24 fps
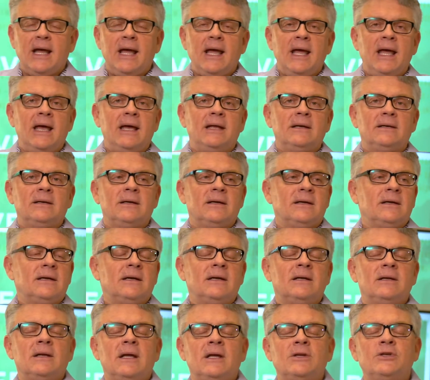and
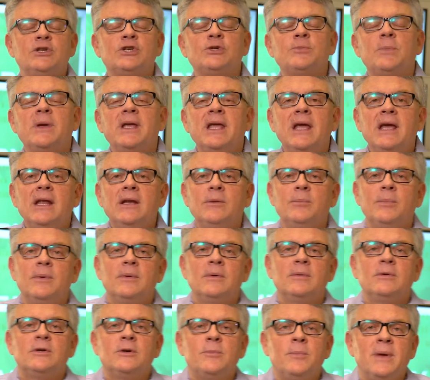just begin
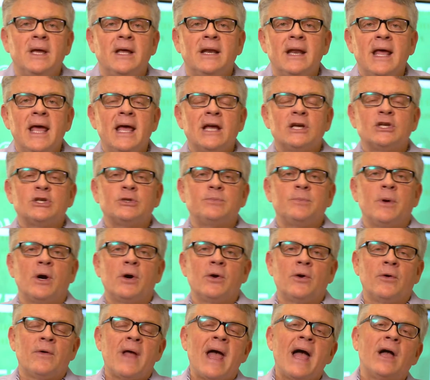to be an
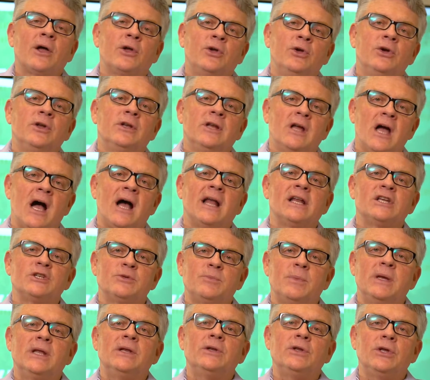expert on how good God has
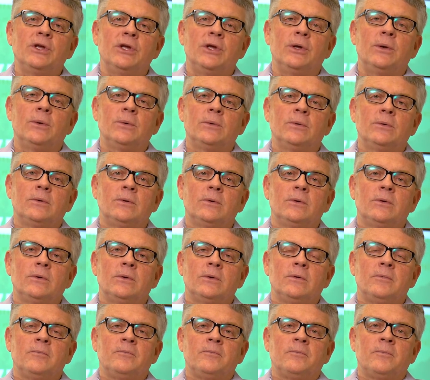been to you.
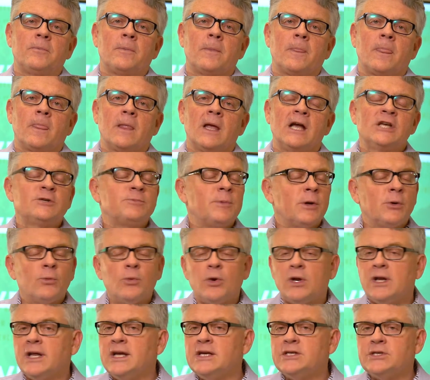It's been
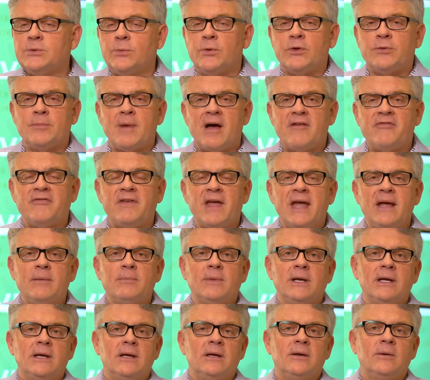real easy with my
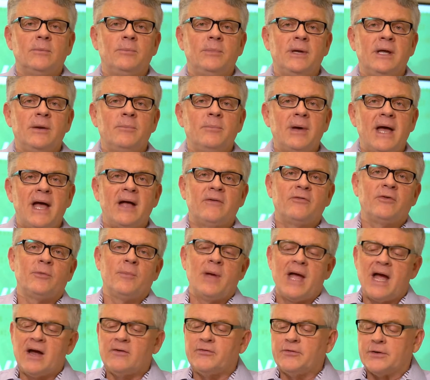family being back
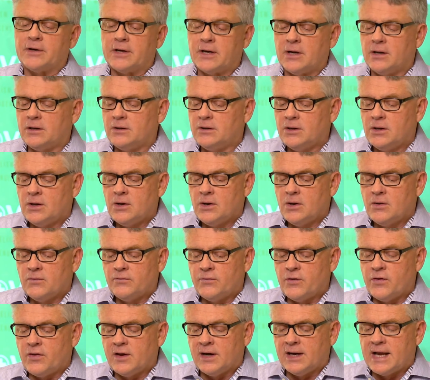from Africa
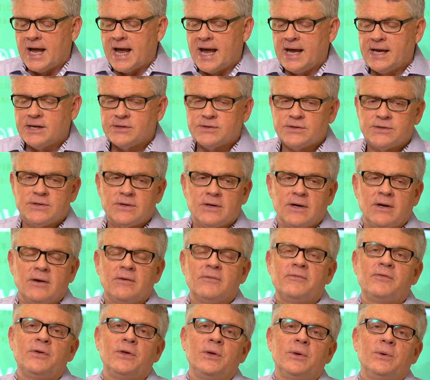for the last
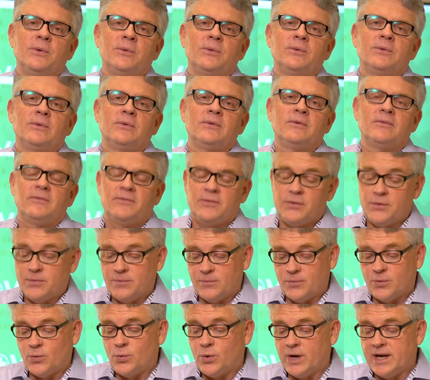few
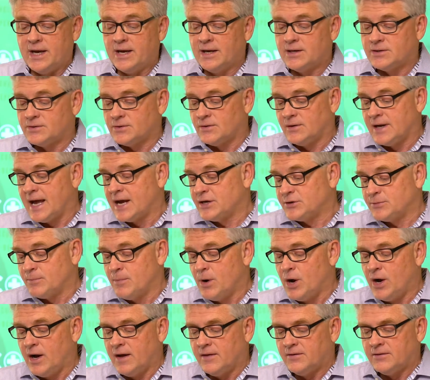weeks or last
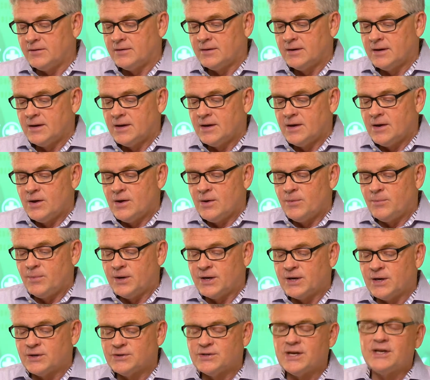month because